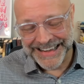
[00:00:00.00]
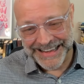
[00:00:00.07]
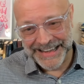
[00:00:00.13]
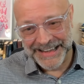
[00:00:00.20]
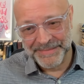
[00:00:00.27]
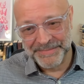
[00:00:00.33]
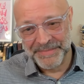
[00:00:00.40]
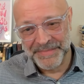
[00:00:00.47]

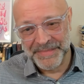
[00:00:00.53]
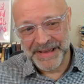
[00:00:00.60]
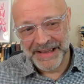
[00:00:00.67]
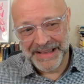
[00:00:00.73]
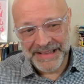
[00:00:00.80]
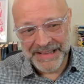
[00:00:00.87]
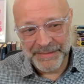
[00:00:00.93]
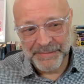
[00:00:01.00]
Um,
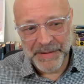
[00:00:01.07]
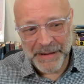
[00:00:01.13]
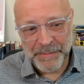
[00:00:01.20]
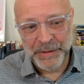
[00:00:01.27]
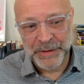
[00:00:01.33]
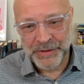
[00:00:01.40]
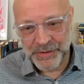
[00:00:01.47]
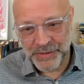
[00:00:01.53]
uh,
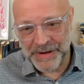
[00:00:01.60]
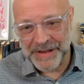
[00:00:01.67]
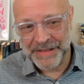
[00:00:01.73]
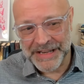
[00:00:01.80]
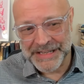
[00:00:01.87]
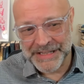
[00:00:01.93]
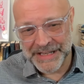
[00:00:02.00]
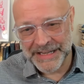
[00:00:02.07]
people treat
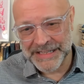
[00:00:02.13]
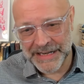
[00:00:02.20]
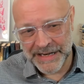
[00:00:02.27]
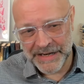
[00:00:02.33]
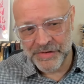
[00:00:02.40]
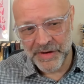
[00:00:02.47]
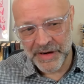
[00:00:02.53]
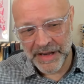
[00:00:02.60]
these things
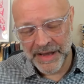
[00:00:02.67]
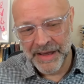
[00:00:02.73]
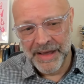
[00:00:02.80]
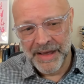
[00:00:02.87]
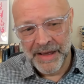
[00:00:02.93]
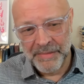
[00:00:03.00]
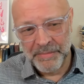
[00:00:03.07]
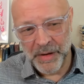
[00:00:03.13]
literally.
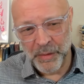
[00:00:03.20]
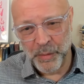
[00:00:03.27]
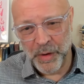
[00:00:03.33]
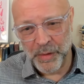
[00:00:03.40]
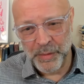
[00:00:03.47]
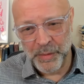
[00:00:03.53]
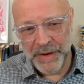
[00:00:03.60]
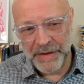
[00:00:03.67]
But
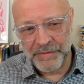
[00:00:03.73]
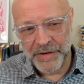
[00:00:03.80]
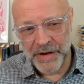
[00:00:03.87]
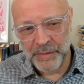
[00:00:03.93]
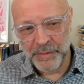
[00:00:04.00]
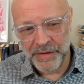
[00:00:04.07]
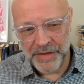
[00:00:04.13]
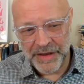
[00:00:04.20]
what we've
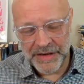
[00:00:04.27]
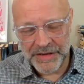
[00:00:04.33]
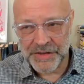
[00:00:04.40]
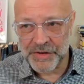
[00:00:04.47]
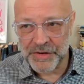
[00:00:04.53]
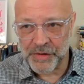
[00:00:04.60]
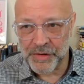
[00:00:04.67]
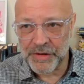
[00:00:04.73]
done with
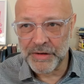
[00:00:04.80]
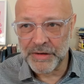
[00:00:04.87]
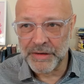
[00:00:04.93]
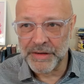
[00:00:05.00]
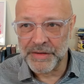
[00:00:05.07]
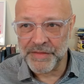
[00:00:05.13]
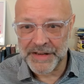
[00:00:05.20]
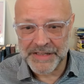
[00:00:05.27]

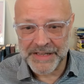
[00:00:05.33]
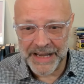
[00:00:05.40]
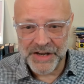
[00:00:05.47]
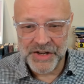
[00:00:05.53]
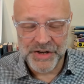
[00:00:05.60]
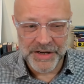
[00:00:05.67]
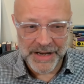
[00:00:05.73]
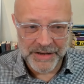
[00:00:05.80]
historical
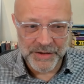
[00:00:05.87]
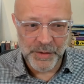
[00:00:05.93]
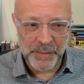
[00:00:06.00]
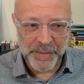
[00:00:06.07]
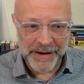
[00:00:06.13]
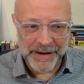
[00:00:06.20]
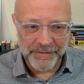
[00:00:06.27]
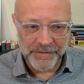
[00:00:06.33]
investigation now is
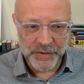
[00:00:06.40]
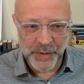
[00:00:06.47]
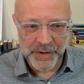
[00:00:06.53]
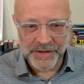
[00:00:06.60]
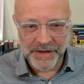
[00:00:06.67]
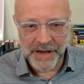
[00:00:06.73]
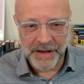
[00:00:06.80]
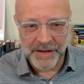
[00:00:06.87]
we've been able to
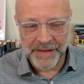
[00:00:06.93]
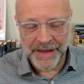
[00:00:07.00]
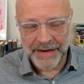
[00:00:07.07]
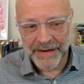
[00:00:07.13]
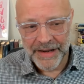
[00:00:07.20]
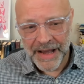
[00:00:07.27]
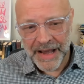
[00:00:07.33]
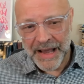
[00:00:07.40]
undercut
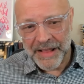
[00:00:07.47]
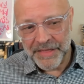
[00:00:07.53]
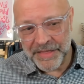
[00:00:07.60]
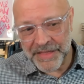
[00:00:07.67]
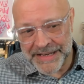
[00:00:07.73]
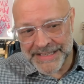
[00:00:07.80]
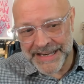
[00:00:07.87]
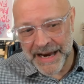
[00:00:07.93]
that.
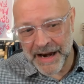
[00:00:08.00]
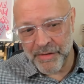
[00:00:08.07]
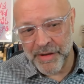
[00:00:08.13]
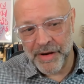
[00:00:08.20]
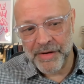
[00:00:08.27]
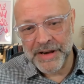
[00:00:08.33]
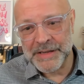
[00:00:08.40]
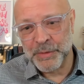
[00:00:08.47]
This
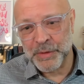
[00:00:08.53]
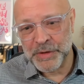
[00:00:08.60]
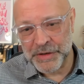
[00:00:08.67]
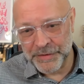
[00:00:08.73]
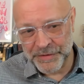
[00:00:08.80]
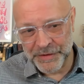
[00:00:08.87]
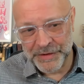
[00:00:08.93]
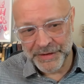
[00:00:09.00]
area is more
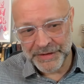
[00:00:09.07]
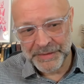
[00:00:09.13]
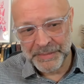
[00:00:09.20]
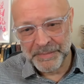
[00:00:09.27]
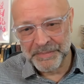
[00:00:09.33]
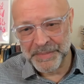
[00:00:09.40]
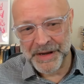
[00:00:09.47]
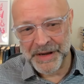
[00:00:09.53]
difficult
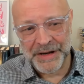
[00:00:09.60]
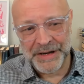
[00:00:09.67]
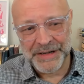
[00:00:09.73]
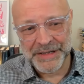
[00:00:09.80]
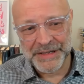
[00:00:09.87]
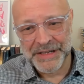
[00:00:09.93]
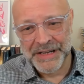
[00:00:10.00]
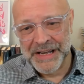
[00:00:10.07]

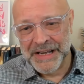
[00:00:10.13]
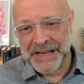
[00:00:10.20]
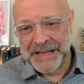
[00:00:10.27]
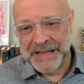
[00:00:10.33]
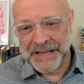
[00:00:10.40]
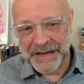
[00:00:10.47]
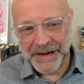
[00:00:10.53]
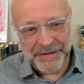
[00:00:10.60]
because,
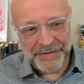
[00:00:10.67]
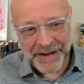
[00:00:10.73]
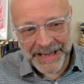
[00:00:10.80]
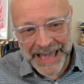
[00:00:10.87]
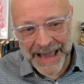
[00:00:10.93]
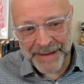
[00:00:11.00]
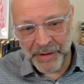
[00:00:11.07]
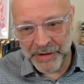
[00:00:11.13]
you know, if I
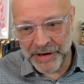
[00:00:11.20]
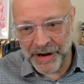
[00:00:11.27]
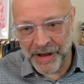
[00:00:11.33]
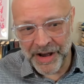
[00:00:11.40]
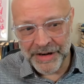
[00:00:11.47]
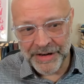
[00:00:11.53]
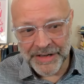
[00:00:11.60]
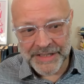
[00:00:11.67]
came
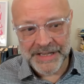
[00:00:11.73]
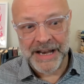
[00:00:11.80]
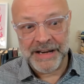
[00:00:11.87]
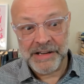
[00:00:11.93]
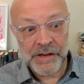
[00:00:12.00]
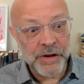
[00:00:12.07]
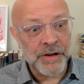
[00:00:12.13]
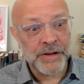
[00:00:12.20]
online and
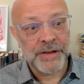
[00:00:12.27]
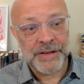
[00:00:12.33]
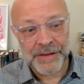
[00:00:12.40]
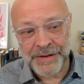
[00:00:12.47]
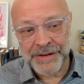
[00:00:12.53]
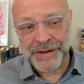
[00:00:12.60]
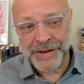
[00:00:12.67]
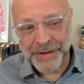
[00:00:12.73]
said, look,
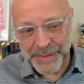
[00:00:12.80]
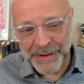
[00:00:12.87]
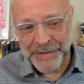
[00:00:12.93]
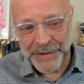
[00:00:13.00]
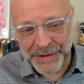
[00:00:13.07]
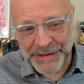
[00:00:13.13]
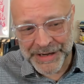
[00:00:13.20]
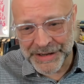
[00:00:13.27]
look, look,
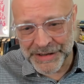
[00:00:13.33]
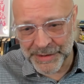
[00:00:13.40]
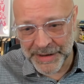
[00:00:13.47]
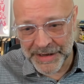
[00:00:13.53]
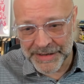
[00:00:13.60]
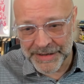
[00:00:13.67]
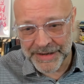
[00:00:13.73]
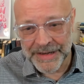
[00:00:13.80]
we've looked into
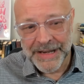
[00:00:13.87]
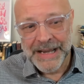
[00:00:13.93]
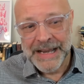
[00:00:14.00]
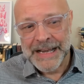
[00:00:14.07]
it and